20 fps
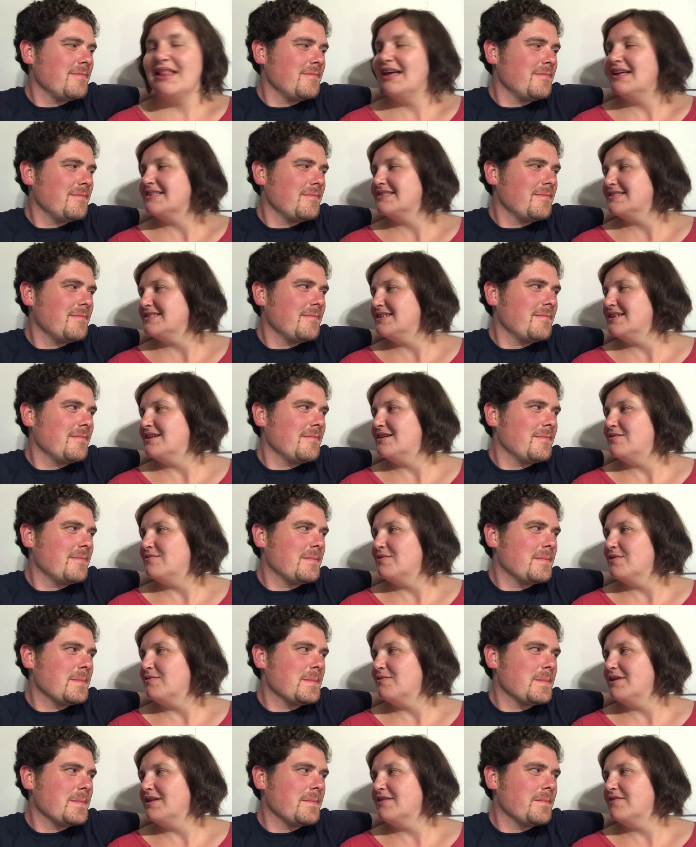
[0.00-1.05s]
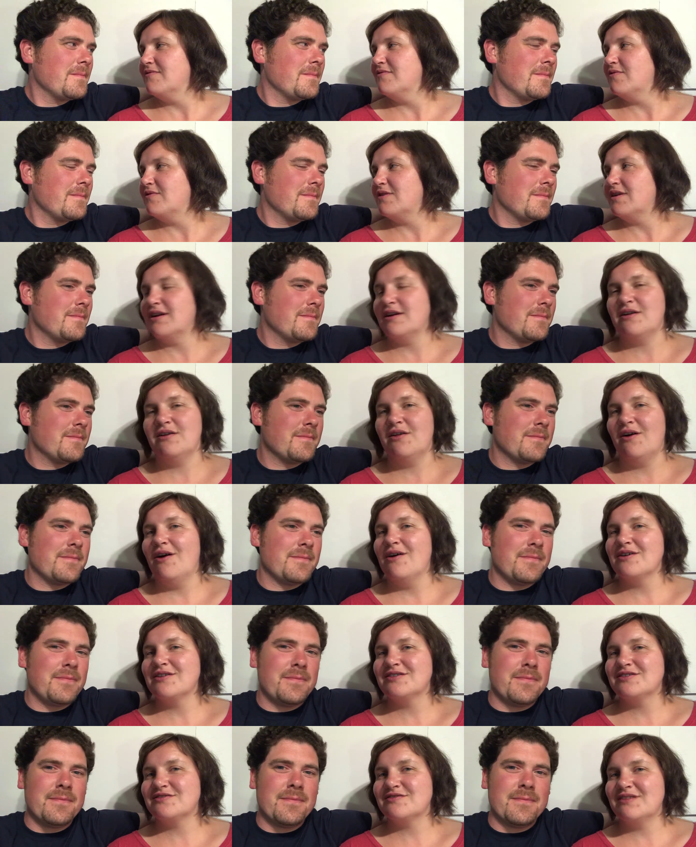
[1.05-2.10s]
Speaker 1: Last year we went for our
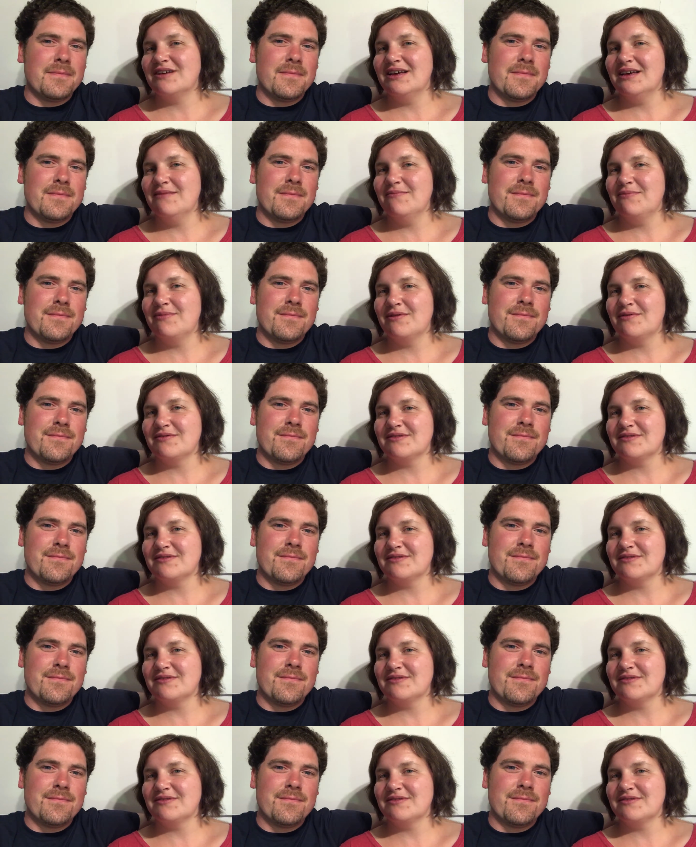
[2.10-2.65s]
long trip. It